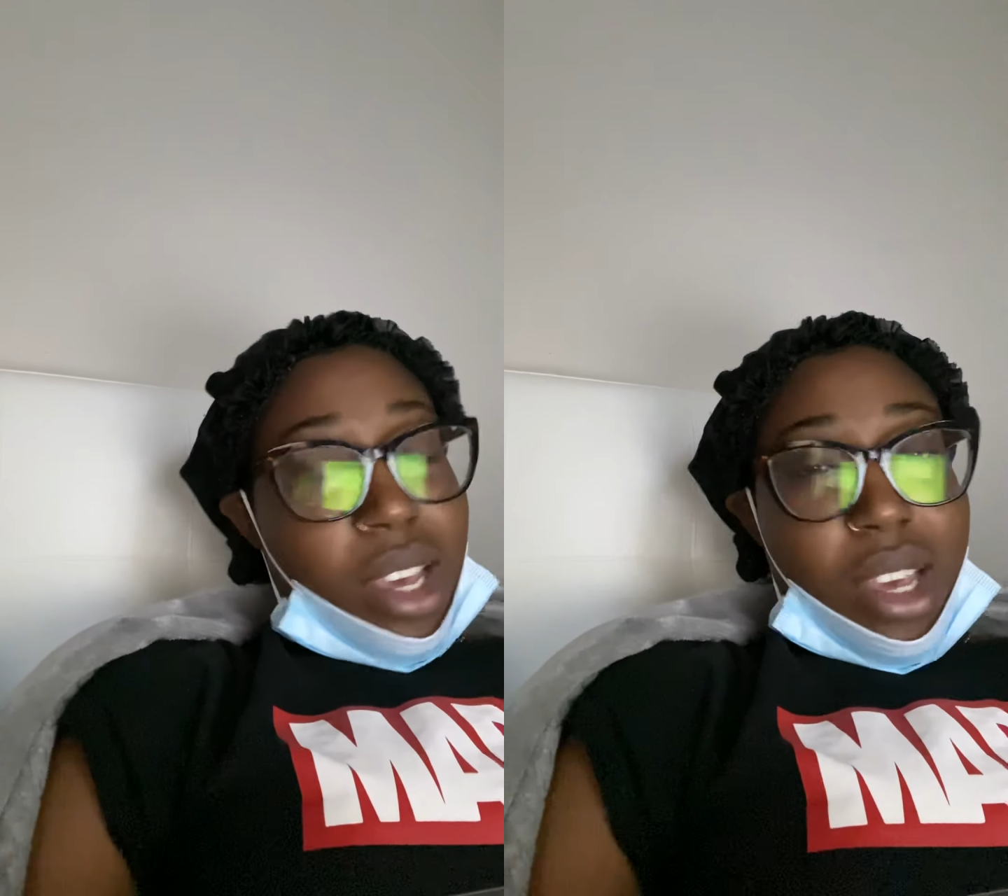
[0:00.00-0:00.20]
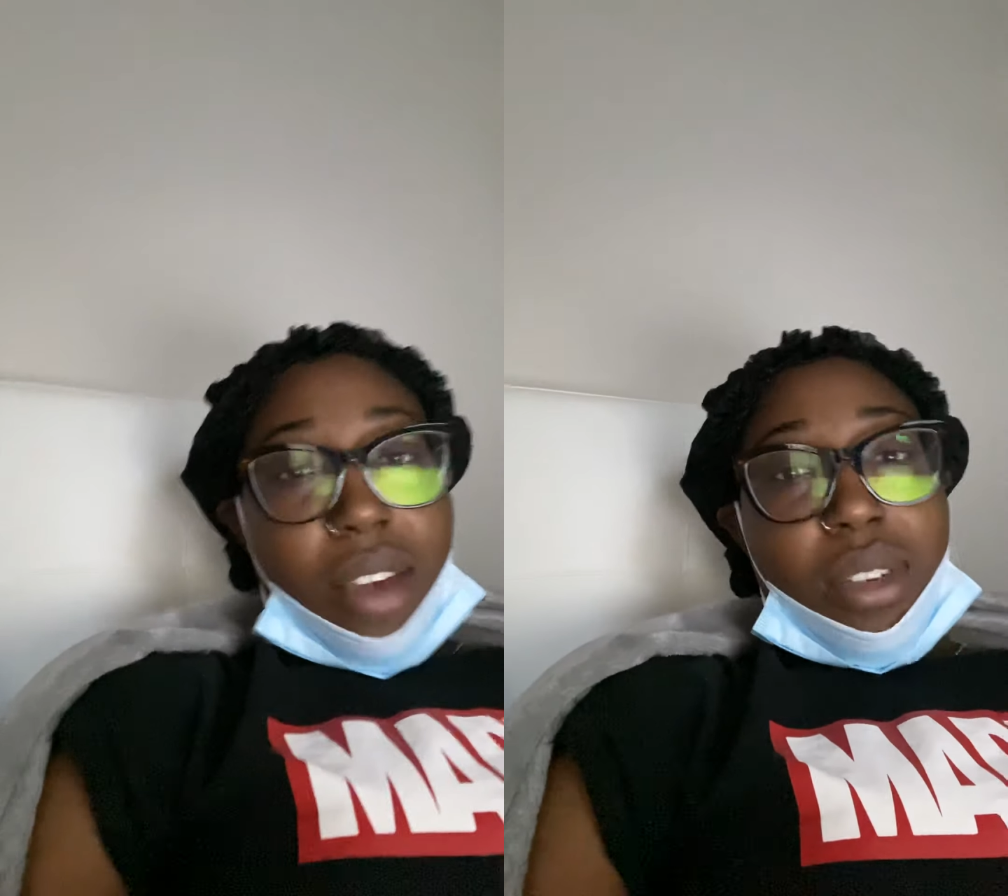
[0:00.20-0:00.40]

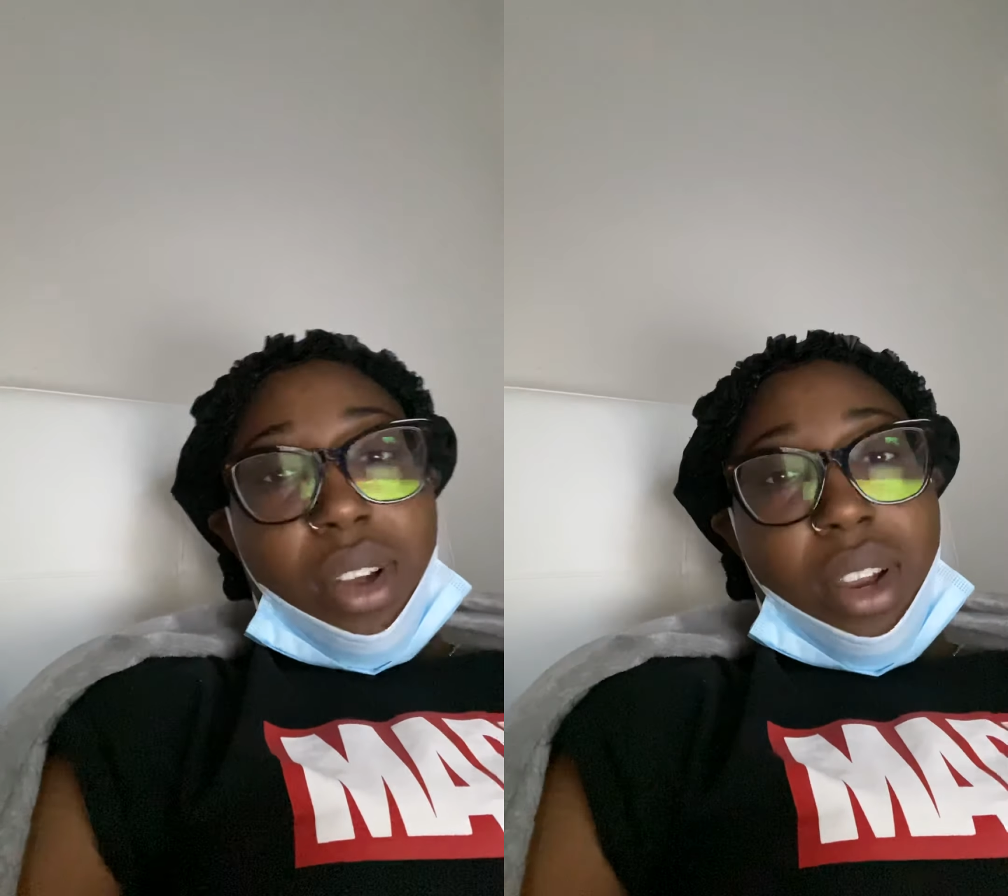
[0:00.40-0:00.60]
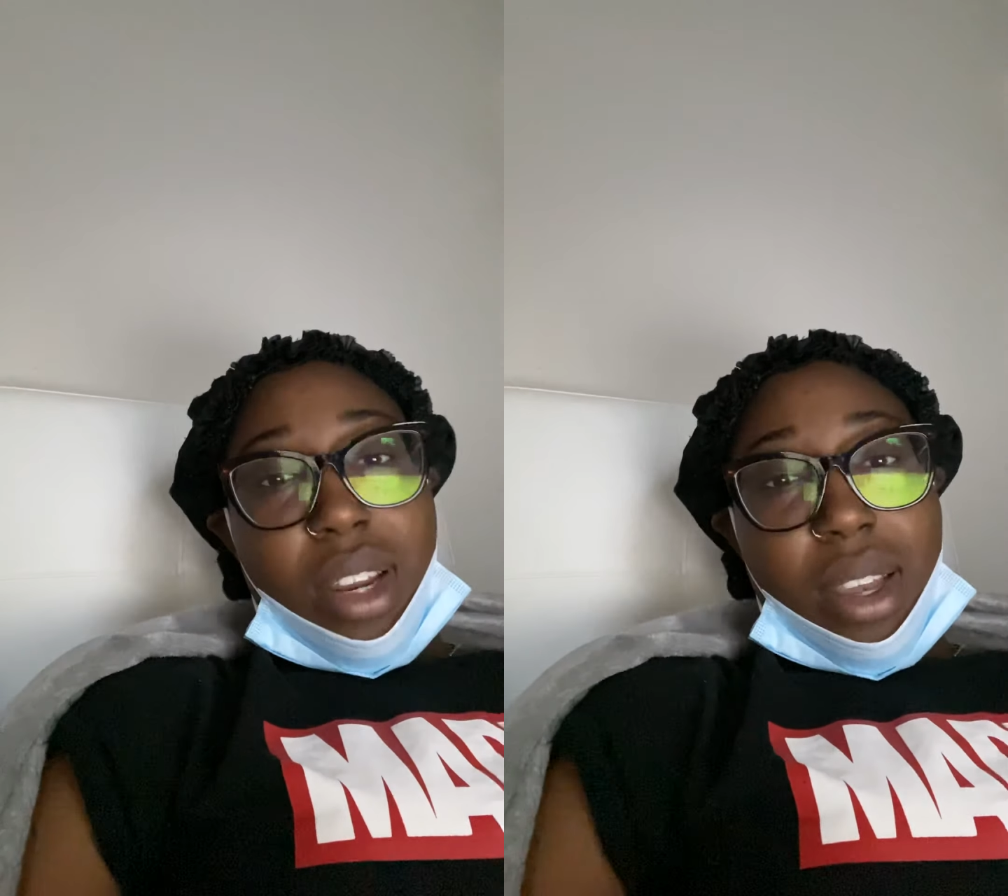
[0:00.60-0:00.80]
Have a
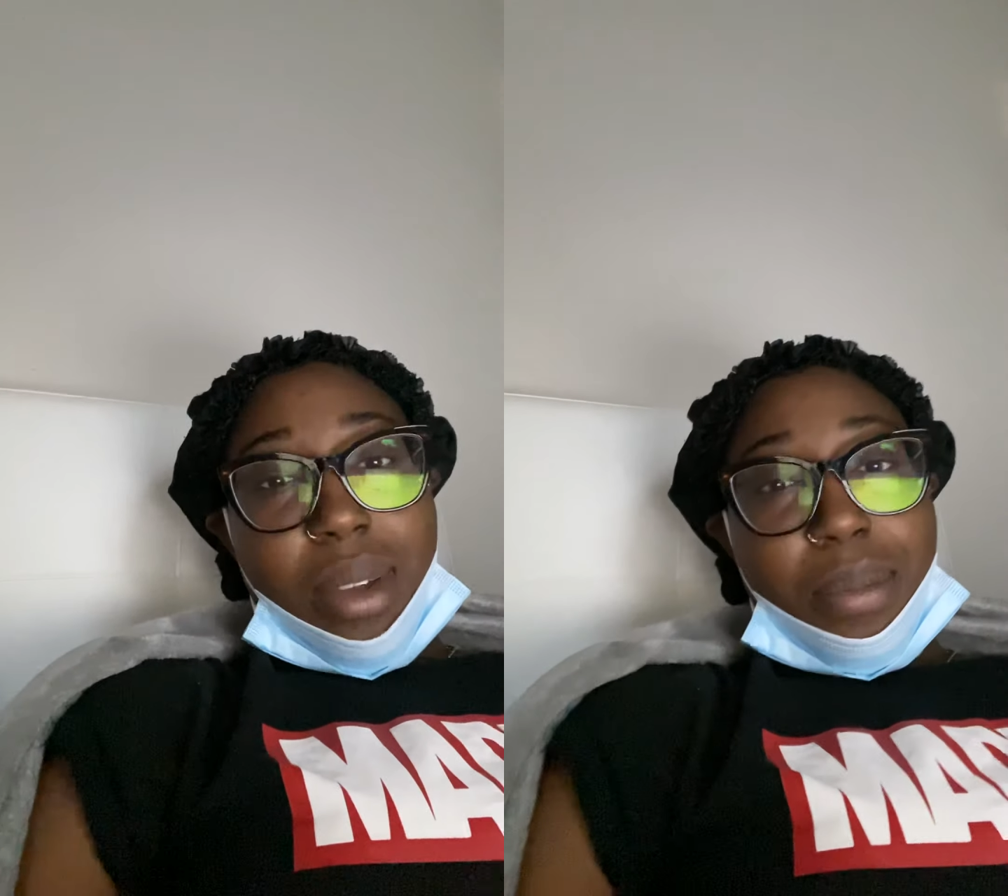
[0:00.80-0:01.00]
great day.